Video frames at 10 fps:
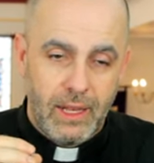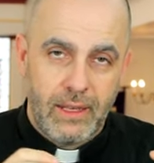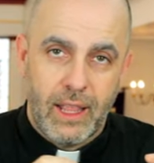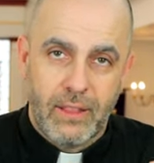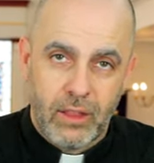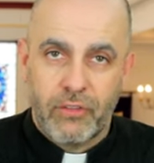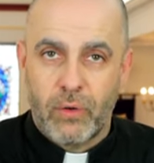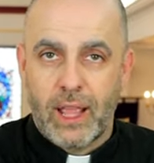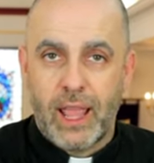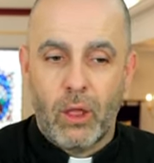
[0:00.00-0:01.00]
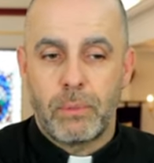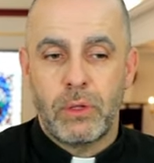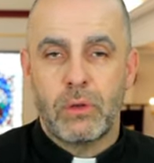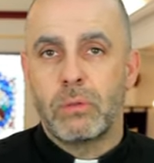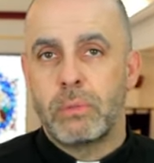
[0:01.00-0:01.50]
therefore to help
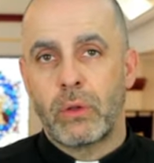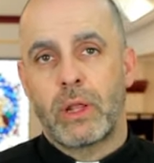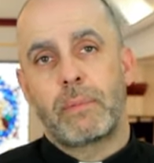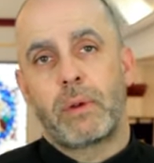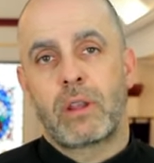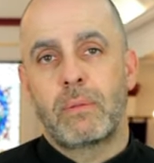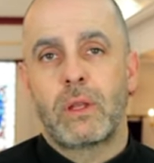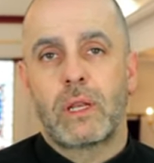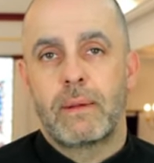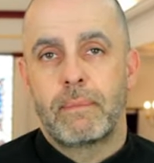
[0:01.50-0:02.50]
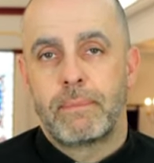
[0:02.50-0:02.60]
you build up your community.